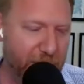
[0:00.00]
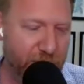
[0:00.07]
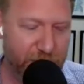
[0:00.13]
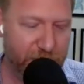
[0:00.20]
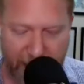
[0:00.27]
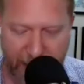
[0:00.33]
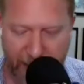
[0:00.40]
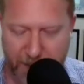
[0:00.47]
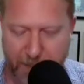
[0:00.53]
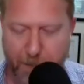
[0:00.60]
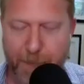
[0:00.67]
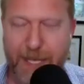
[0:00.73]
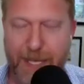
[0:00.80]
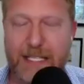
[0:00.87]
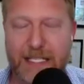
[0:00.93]
She is
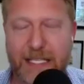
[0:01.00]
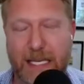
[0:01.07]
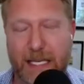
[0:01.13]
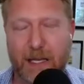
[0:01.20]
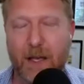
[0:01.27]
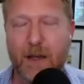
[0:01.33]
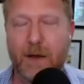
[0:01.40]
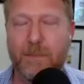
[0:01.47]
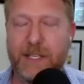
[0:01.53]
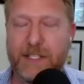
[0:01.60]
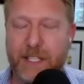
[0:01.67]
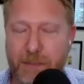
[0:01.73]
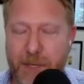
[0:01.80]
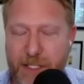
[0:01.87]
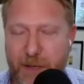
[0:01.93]
busy,
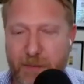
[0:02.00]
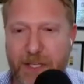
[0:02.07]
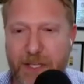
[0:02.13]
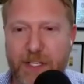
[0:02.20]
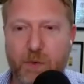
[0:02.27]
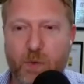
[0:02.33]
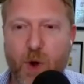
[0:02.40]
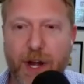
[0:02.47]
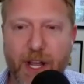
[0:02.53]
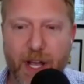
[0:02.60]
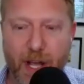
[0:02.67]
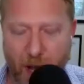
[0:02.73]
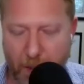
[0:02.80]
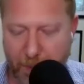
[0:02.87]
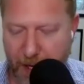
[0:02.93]
busy, busy, busy running a
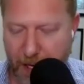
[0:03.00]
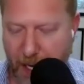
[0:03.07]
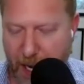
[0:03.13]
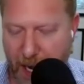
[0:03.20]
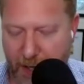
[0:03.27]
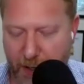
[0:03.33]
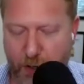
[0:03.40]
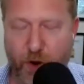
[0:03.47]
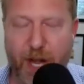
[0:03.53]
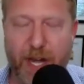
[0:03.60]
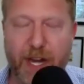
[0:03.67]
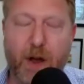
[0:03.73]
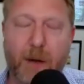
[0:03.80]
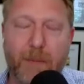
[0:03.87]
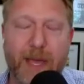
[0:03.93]
company and
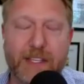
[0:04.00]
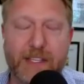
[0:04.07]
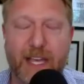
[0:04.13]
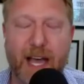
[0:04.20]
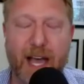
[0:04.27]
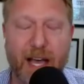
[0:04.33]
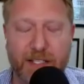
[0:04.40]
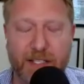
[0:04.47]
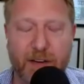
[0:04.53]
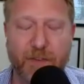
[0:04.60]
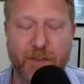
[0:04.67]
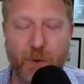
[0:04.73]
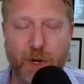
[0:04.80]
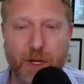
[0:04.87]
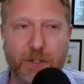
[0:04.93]
creating amazing content
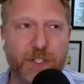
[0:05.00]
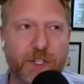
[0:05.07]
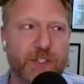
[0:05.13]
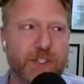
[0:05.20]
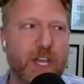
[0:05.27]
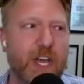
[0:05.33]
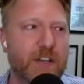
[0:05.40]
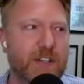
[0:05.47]
for realtors.